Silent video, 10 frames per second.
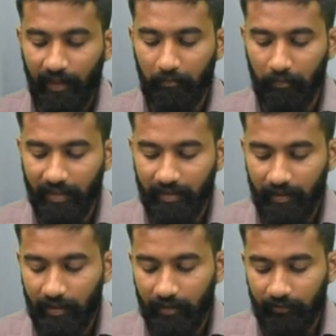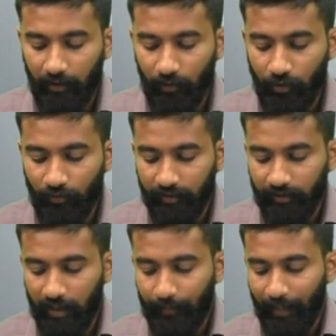But the loan was
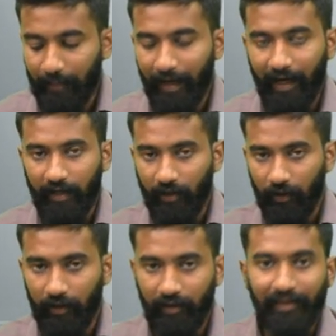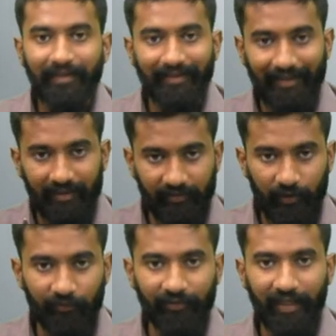not paid back at all. Instead
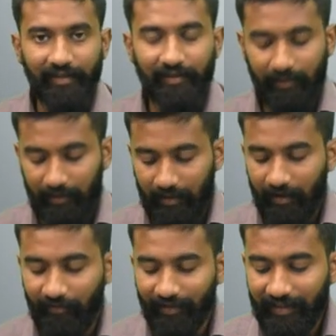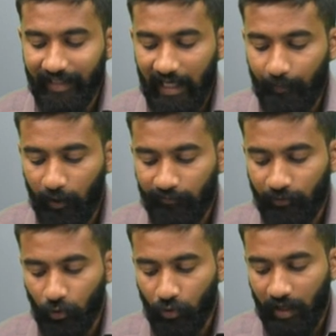of that, with the help of
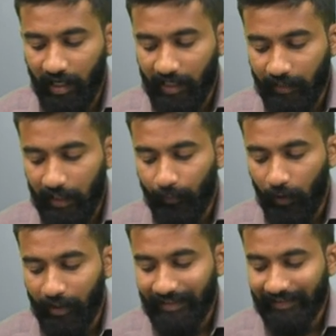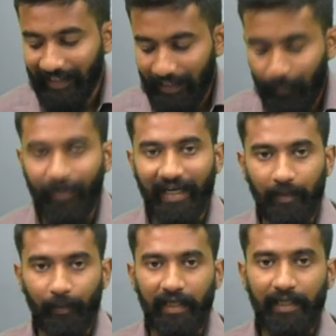two corrupt employees in
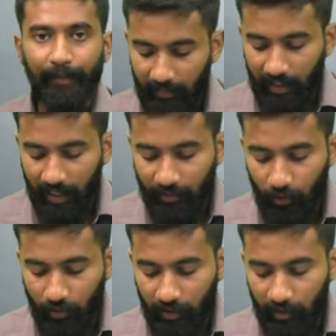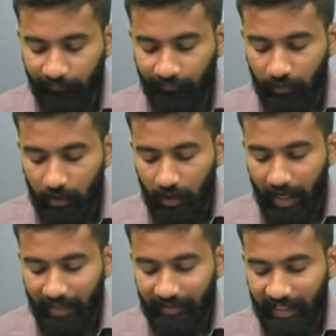PNB, a total of
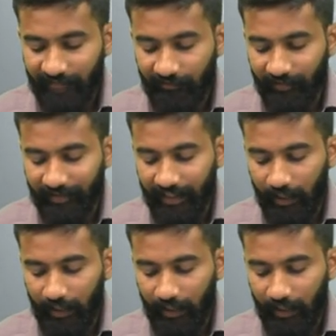153